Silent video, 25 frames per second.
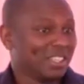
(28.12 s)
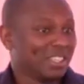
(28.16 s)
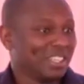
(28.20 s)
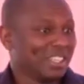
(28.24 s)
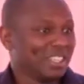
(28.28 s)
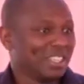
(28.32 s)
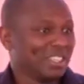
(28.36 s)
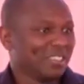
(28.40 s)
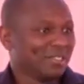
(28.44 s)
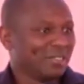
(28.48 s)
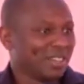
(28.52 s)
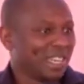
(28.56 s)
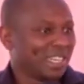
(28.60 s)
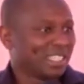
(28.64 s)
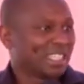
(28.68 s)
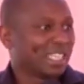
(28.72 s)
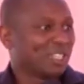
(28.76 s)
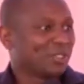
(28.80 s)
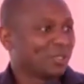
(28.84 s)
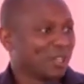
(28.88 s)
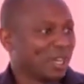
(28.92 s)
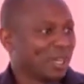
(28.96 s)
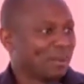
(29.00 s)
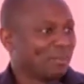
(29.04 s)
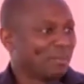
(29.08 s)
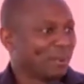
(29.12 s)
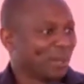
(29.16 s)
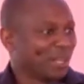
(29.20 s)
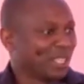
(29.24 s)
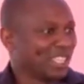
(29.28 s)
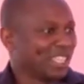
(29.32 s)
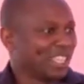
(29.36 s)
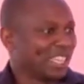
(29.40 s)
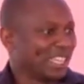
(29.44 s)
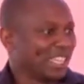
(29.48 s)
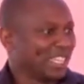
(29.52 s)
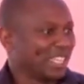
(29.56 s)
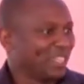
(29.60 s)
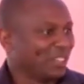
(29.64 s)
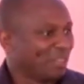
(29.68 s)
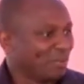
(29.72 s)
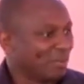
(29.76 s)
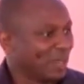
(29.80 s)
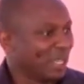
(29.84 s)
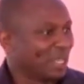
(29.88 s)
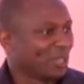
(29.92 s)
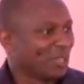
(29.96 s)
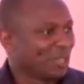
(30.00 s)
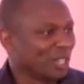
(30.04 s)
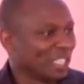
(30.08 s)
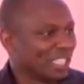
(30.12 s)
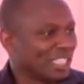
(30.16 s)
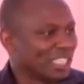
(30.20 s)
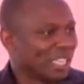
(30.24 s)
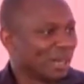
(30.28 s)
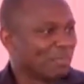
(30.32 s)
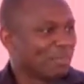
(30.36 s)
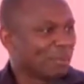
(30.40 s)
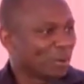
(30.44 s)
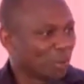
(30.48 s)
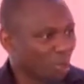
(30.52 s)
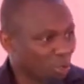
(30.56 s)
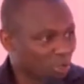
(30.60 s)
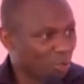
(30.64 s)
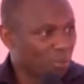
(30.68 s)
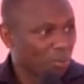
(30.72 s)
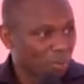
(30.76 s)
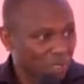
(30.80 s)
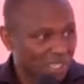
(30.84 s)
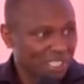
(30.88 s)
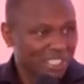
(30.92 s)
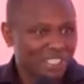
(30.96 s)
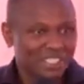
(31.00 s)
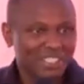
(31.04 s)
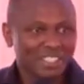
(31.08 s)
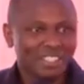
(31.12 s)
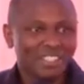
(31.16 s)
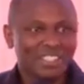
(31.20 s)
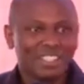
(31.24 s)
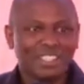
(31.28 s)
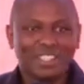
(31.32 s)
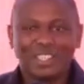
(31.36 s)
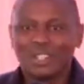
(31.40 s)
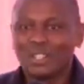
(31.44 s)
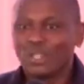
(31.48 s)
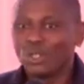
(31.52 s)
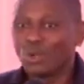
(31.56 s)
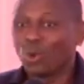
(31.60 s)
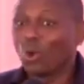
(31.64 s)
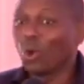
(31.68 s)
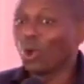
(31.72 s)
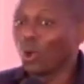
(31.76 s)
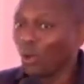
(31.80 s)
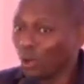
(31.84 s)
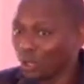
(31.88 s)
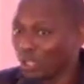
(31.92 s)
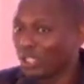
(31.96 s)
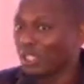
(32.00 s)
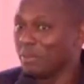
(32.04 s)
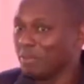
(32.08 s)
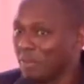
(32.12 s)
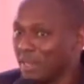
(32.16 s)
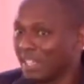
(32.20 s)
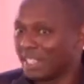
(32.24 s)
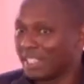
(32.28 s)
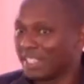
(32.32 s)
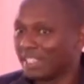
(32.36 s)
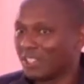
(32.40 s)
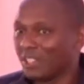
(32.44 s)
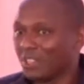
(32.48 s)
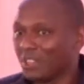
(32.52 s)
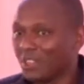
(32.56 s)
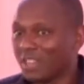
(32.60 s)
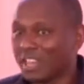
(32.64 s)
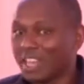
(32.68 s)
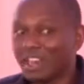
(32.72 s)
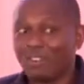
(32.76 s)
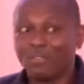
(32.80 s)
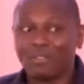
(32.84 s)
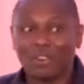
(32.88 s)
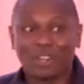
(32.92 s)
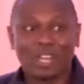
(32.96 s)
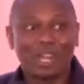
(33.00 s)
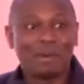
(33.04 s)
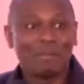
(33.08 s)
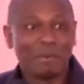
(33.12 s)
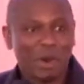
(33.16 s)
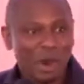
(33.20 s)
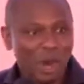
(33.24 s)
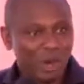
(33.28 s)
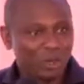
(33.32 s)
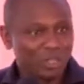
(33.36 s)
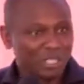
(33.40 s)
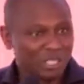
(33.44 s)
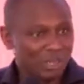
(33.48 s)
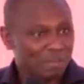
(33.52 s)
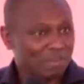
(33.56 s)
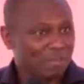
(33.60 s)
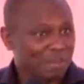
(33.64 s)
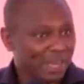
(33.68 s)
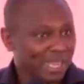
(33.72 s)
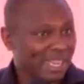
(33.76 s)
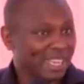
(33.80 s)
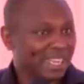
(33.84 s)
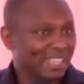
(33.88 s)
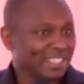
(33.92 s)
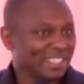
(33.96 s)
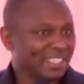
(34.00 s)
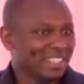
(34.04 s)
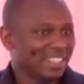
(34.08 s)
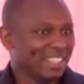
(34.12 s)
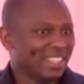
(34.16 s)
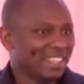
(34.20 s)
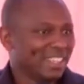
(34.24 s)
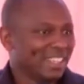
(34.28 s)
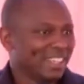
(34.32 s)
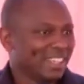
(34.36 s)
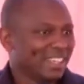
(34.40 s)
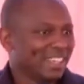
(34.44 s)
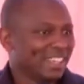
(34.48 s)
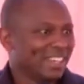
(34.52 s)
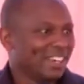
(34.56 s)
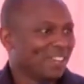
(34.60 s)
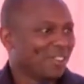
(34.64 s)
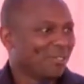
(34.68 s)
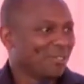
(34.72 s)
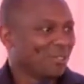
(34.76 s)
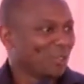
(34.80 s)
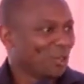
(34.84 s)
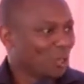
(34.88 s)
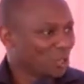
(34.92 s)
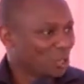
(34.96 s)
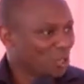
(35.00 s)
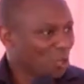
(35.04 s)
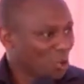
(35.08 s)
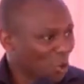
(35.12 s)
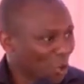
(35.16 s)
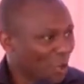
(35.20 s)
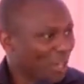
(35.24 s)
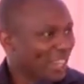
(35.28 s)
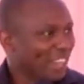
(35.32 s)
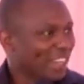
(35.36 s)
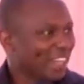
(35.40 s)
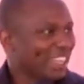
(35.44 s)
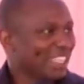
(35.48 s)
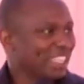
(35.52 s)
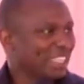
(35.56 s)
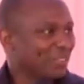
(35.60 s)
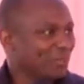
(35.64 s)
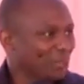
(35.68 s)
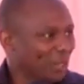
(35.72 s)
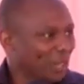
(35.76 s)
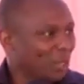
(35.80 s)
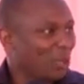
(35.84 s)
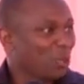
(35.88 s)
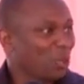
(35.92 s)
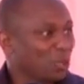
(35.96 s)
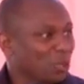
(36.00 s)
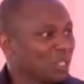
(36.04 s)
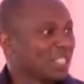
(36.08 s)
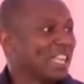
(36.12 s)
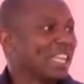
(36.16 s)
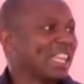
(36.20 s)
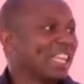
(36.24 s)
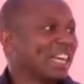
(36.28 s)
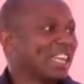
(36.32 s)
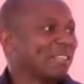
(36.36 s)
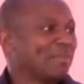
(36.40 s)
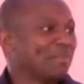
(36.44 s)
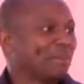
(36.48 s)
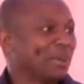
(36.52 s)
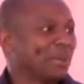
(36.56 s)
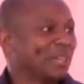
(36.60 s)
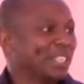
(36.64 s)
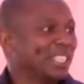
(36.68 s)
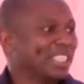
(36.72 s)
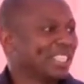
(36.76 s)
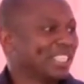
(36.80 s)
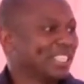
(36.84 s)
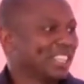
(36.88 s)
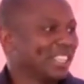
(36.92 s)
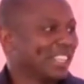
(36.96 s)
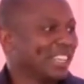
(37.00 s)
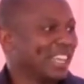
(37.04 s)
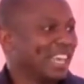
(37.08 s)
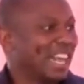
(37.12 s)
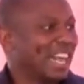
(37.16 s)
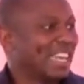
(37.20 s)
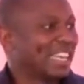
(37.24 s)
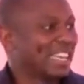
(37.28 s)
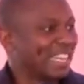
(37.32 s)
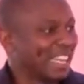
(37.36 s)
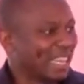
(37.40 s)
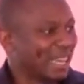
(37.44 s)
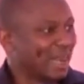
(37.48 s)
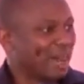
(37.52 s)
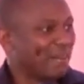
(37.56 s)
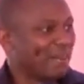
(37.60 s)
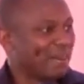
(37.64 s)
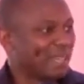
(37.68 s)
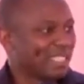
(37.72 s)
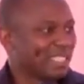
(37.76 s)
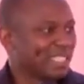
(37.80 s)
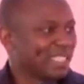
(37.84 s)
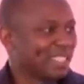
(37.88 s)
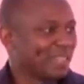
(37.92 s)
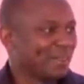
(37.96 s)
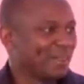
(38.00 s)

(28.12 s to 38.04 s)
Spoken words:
In fact, at one point, the leader of minority approached me to close debate on the affordable housing bill. Of course, knowing that if we closed at that point, they had the numbers.